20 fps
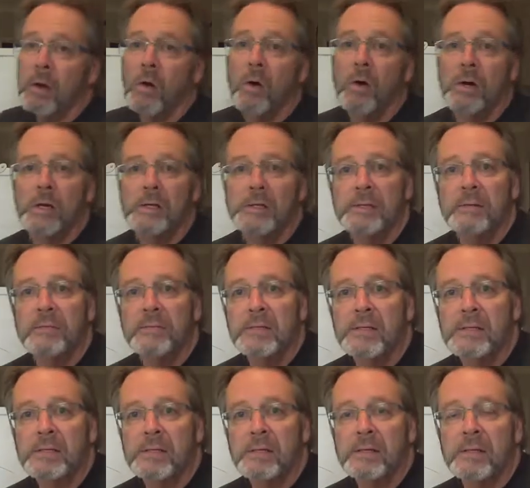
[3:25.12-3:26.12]
cognitive
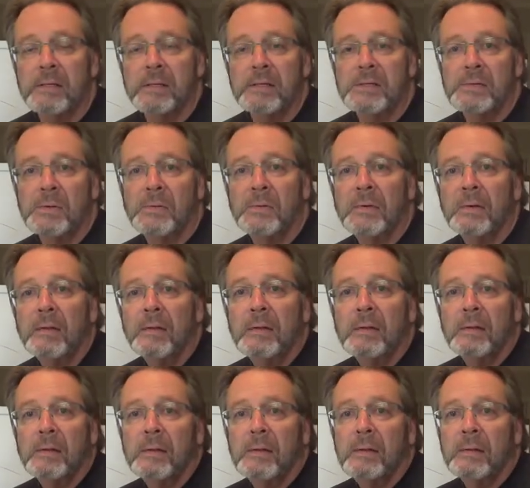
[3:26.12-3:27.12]
dissonance, or
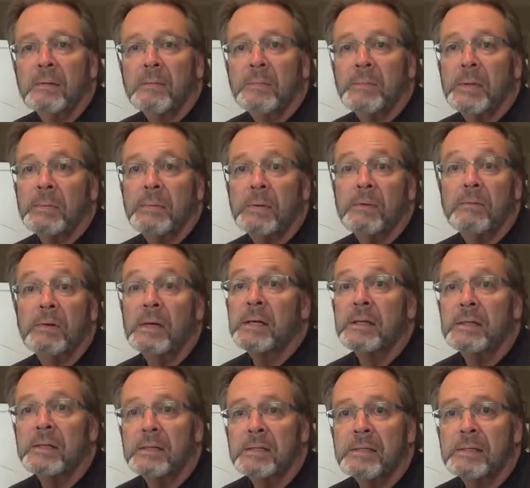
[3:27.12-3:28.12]
people who
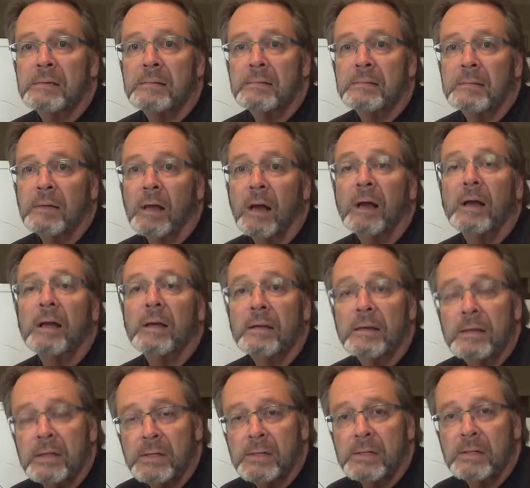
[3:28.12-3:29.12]
really just are
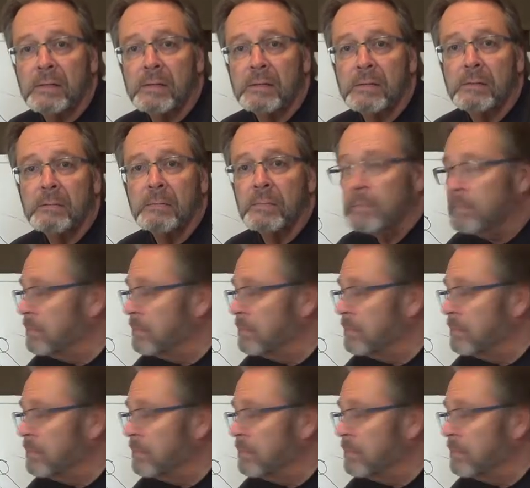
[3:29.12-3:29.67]
conditioned